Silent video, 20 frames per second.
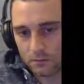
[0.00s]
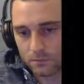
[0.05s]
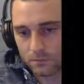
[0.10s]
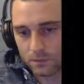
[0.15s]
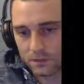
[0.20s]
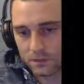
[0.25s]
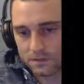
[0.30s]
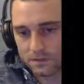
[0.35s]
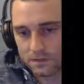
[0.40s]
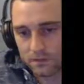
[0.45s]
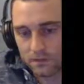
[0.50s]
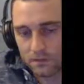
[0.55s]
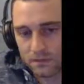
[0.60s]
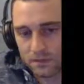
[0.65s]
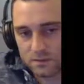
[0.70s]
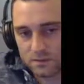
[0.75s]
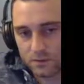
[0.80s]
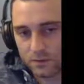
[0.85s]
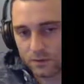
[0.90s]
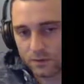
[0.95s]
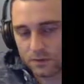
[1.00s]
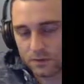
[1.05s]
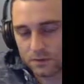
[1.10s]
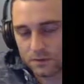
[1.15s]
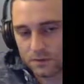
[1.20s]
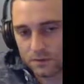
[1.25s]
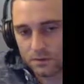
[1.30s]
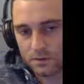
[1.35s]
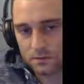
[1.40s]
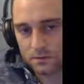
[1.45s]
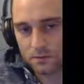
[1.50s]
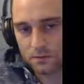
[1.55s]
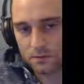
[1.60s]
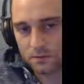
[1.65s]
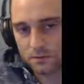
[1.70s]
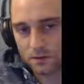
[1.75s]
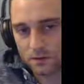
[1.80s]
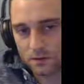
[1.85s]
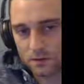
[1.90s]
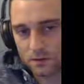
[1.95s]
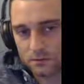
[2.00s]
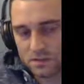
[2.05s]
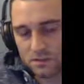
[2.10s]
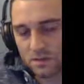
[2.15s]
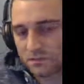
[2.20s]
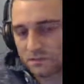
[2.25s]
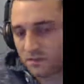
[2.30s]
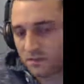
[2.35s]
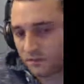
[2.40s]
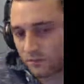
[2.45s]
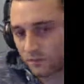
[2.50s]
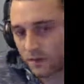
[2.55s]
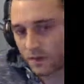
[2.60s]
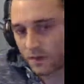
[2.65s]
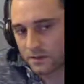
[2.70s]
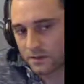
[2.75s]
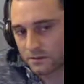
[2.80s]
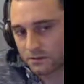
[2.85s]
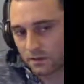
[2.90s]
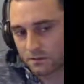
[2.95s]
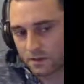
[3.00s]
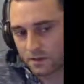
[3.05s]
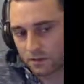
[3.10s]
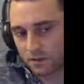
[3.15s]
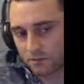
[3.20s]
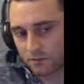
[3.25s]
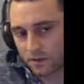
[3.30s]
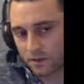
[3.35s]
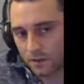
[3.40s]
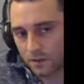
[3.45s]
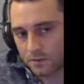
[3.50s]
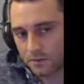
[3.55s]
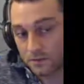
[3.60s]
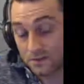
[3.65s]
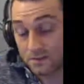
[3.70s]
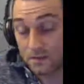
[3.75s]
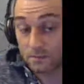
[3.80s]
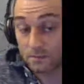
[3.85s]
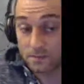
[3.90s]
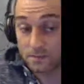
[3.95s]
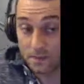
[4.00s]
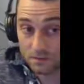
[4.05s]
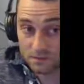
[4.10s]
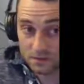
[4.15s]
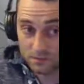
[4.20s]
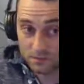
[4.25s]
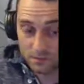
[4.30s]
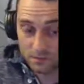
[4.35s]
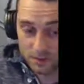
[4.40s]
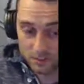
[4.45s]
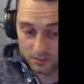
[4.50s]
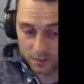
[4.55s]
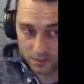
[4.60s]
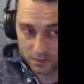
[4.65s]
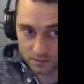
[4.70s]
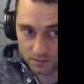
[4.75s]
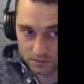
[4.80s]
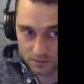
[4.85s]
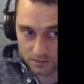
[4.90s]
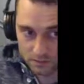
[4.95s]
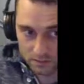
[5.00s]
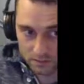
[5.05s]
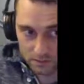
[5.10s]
Let's see if he lets me raise. Sometimes I 4x, sometimes I 3x, sometimes I min raise.